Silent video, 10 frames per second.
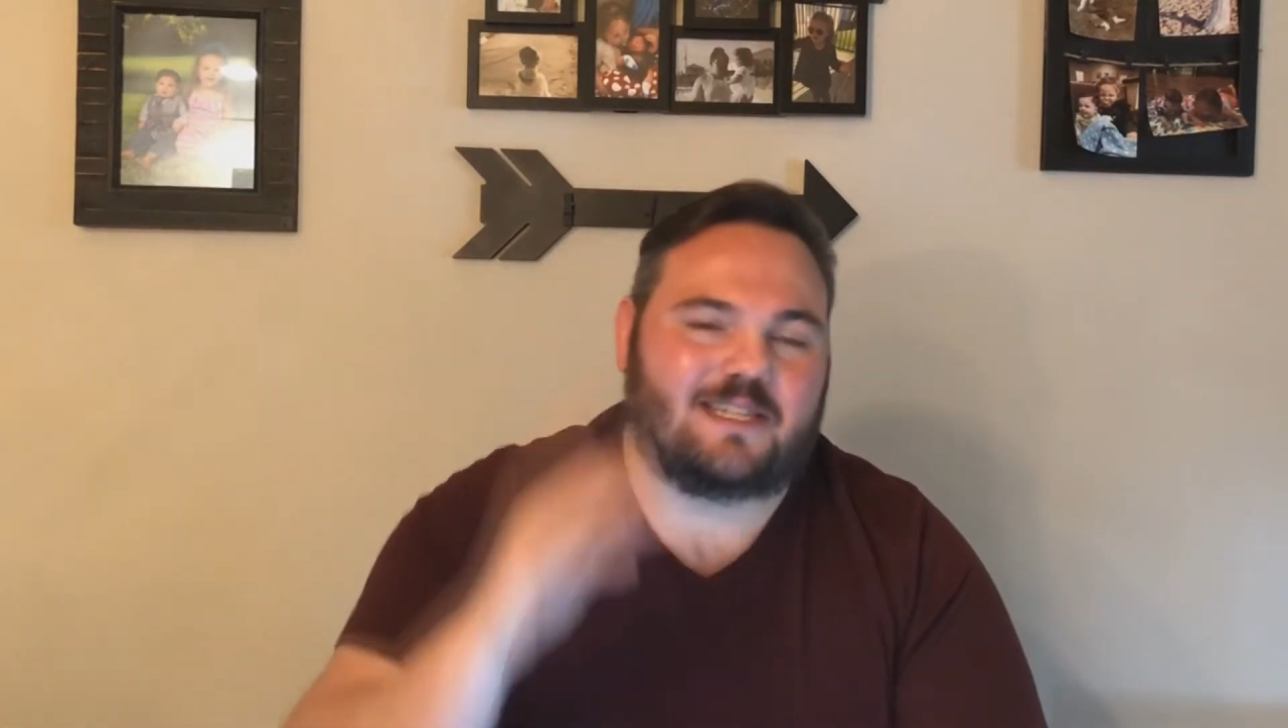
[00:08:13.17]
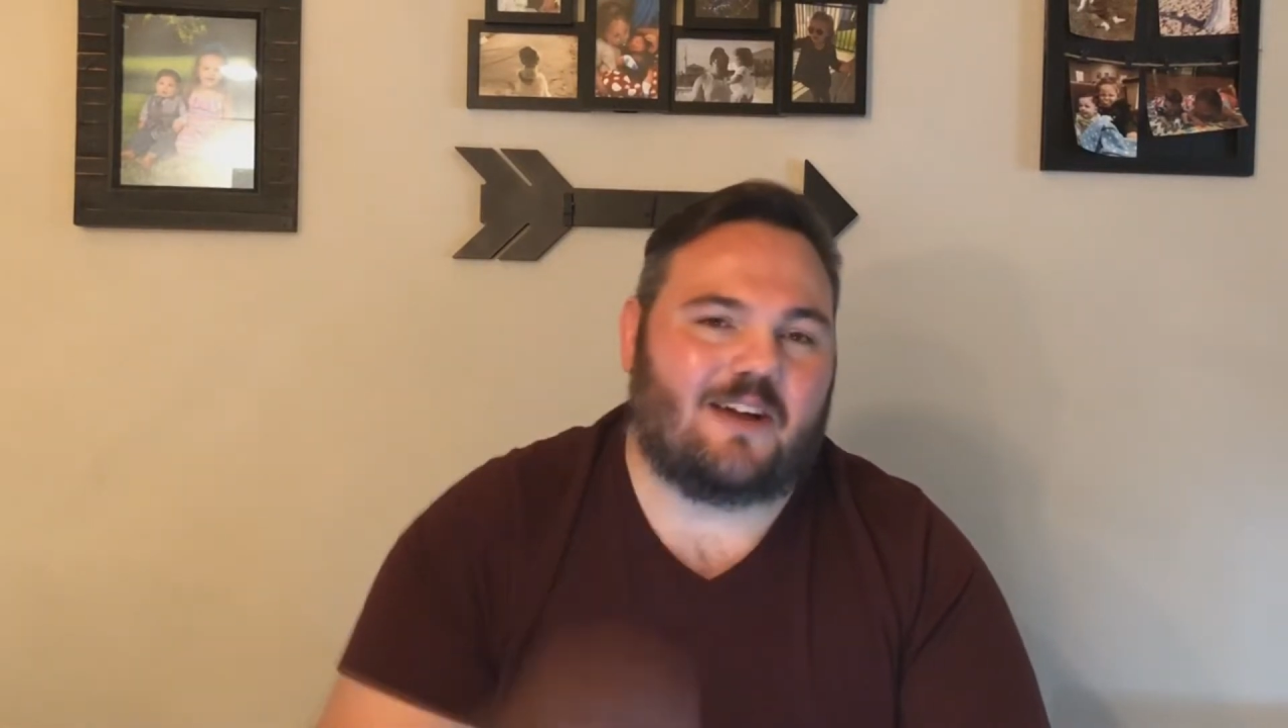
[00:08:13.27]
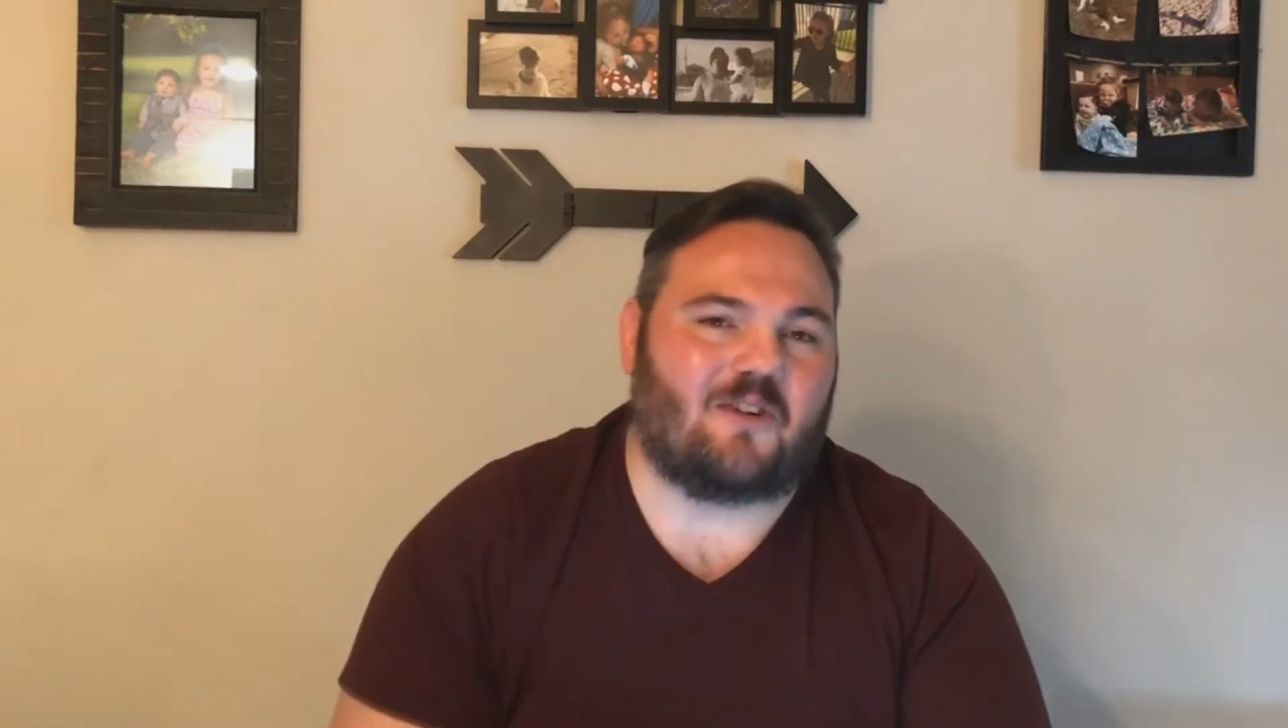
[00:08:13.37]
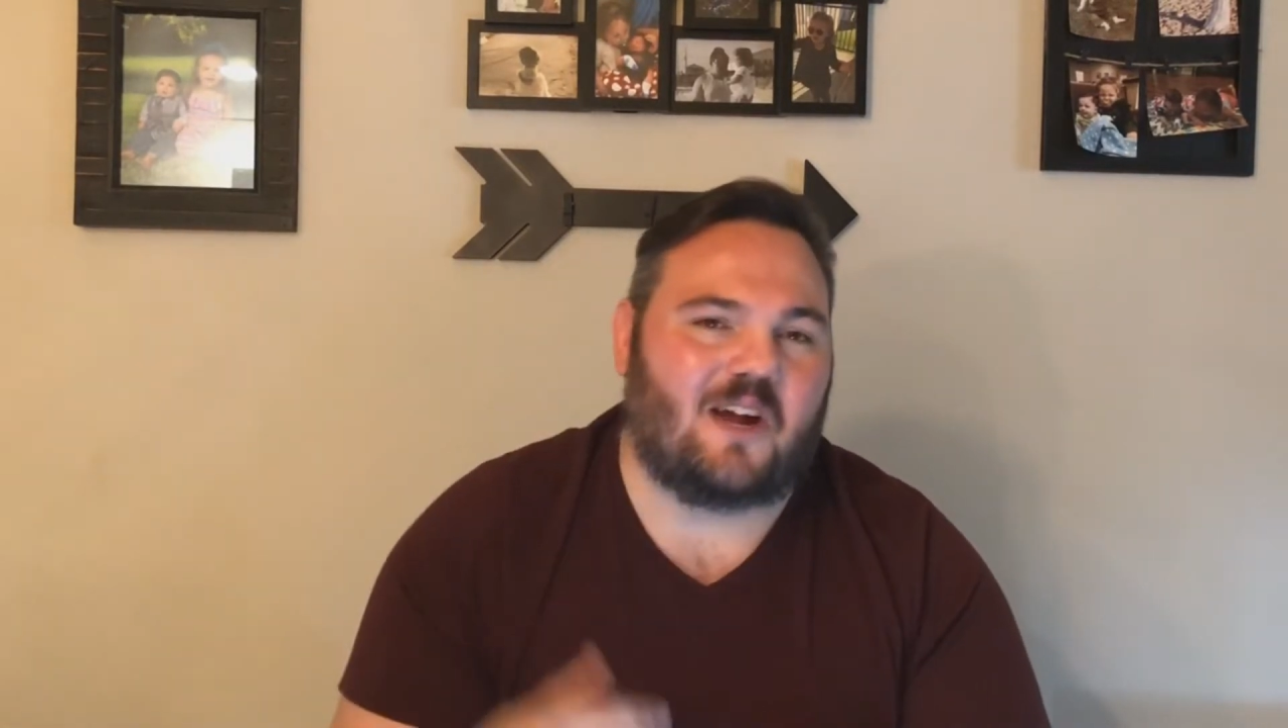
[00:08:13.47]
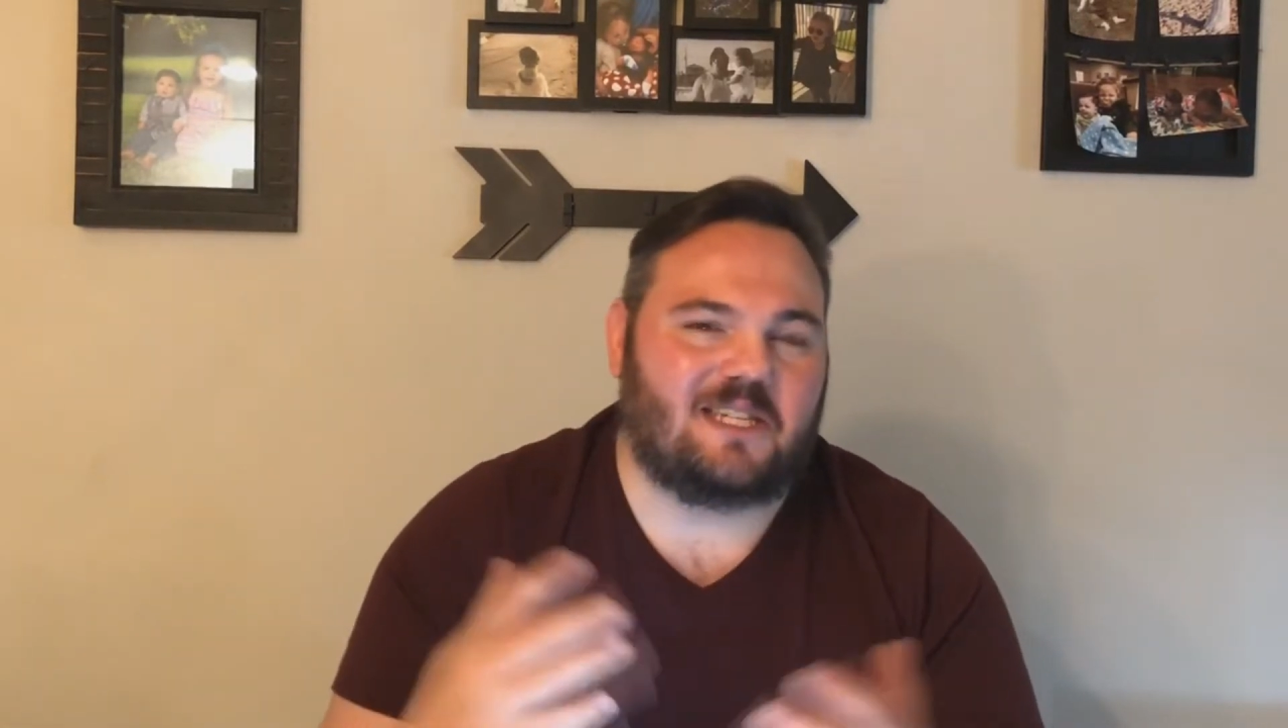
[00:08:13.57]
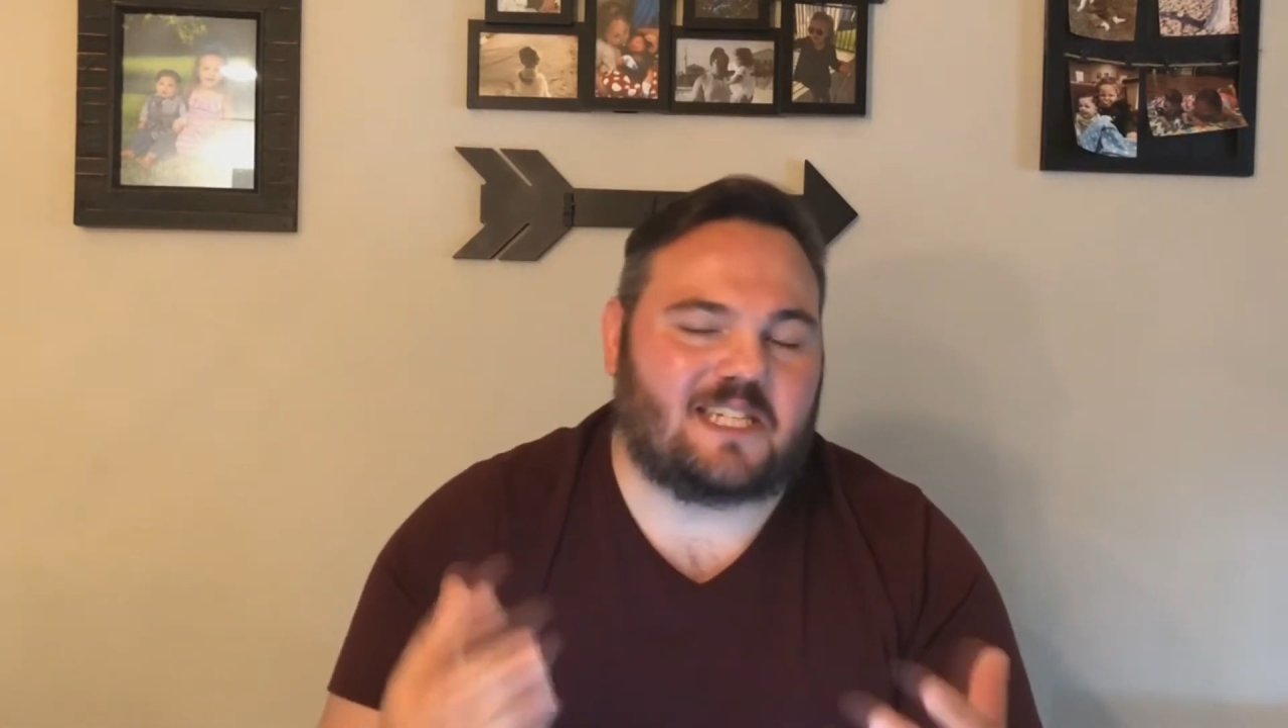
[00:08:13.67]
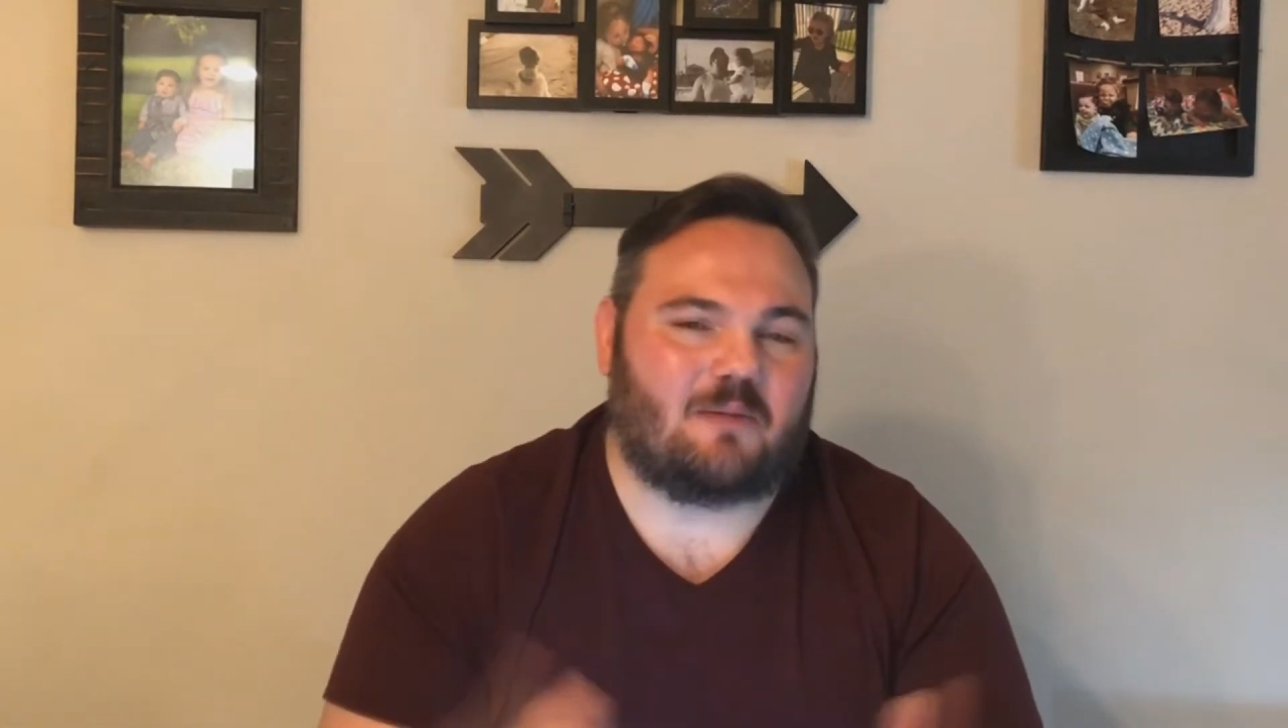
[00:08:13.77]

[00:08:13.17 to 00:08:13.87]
to sound crazy